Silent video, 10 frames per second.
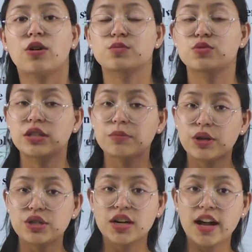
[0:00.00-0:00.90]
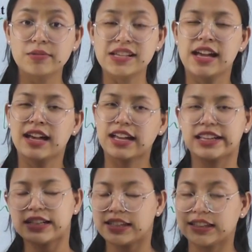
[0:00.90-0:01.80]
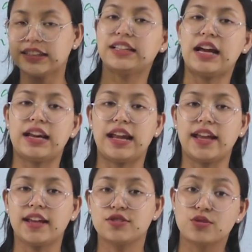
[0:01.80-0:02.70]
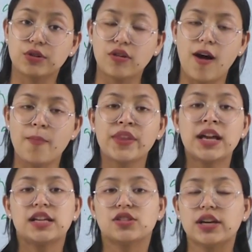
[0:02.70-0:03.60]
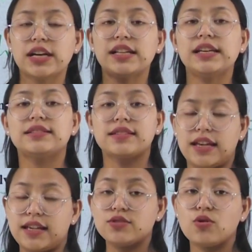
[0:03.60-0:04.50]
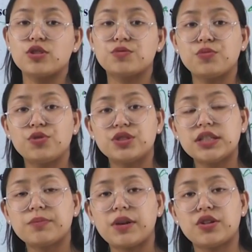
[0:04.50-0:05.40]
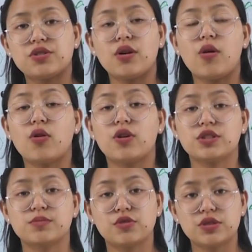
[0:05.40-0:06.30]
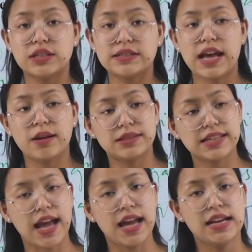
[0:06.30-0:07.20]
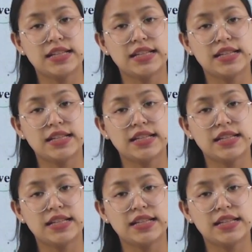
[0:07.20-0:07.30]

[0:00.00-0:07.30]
osmotic pressure have say kanang gitare lai chumi ko. So in this case osmotic pressure or osmosis have say